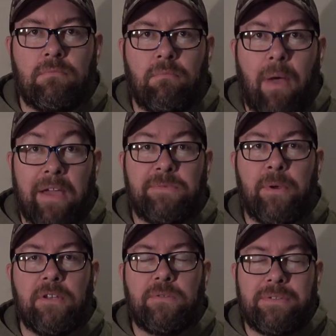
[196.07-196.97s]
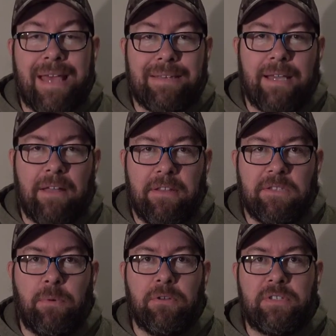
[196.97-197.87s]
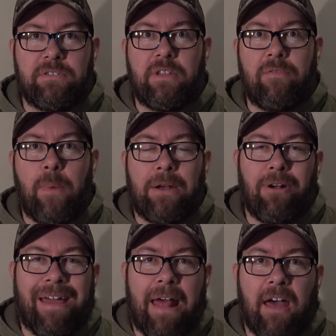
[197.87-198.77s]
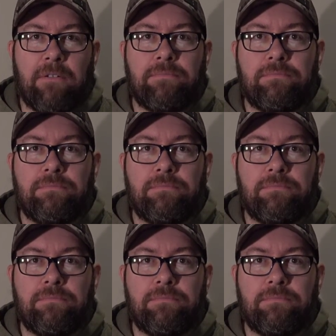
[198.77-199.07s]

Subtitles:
My experience with sizing on these boots is they've been right on.